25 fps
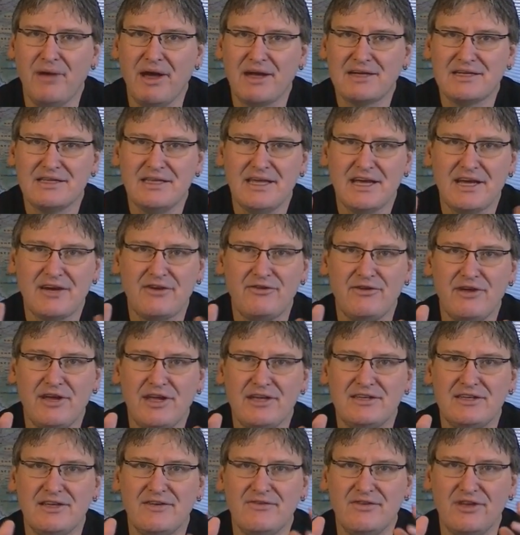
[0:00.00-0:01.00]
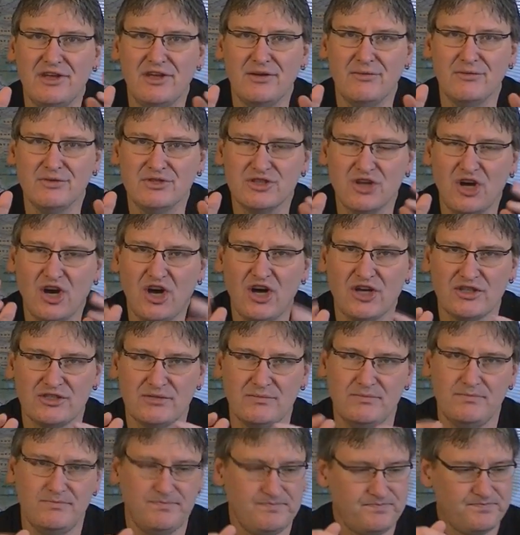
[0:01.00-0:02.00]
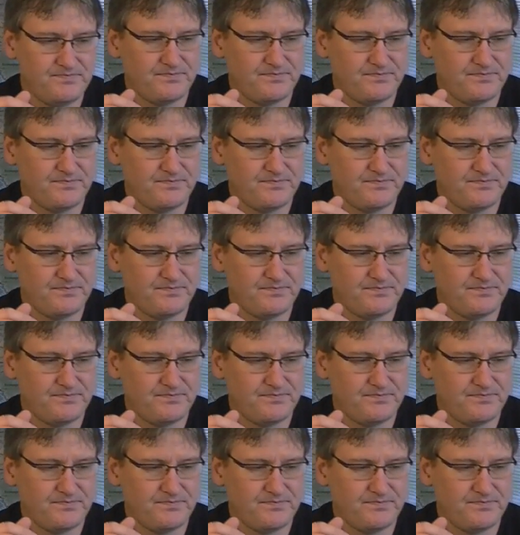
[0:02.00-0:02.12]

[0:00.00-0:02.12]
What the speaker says: Back to that creativity. It was awesome.